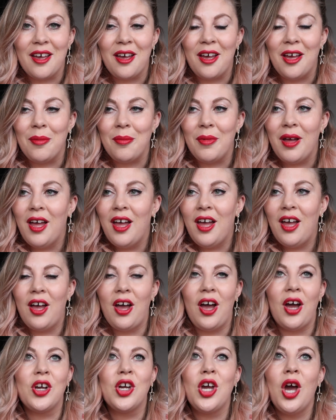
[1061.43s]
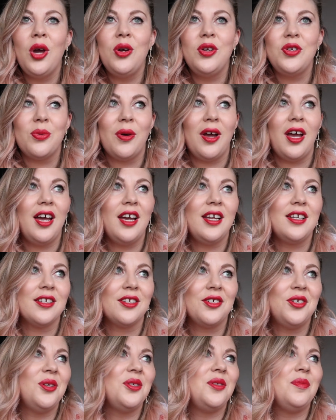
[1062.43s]
A code word
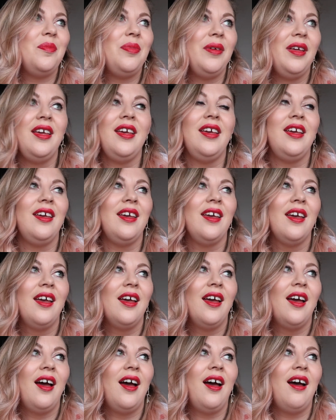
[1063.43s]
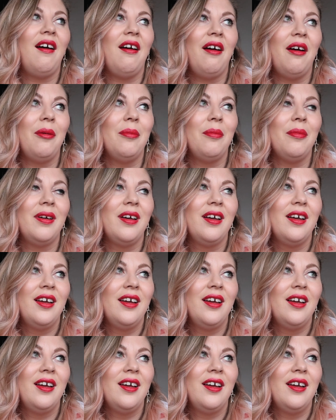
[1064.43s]
could be, I